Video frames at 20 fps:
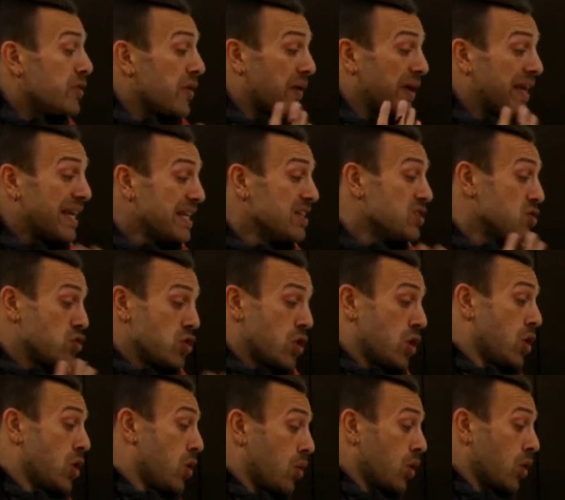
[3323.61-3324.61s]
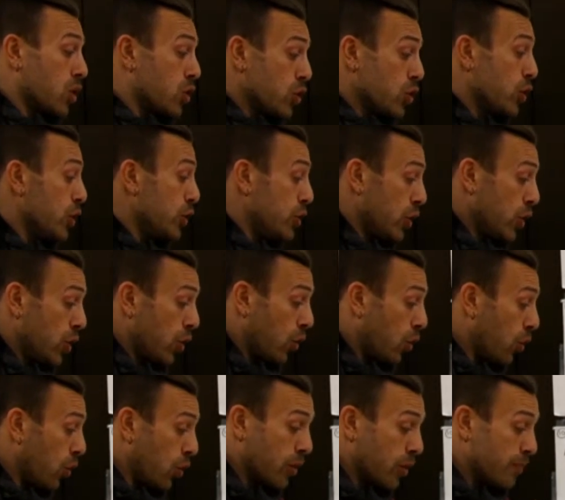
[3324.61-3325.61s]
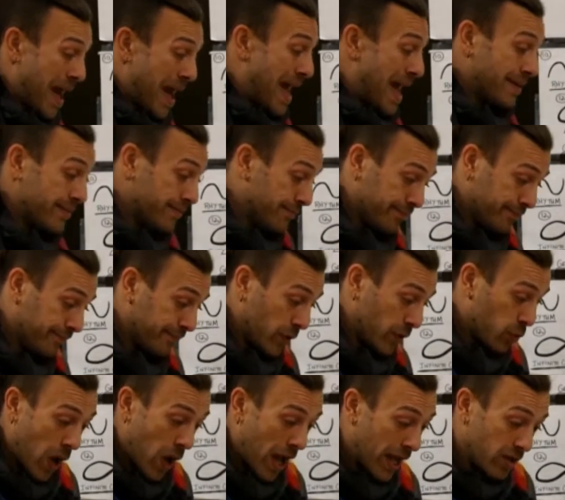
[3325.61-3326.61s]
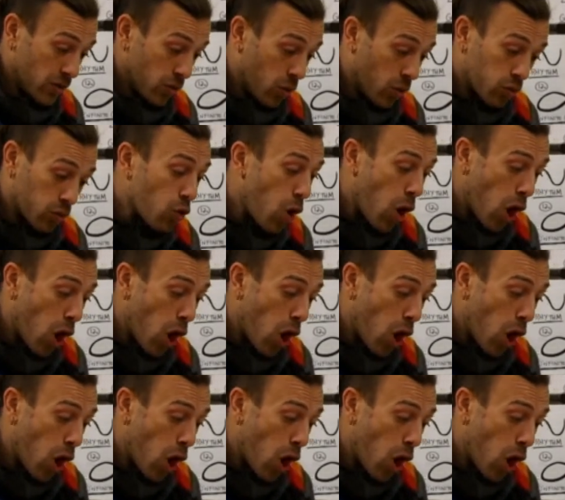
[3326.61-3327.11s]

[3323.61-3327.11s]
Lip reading: There is no good or bad, right or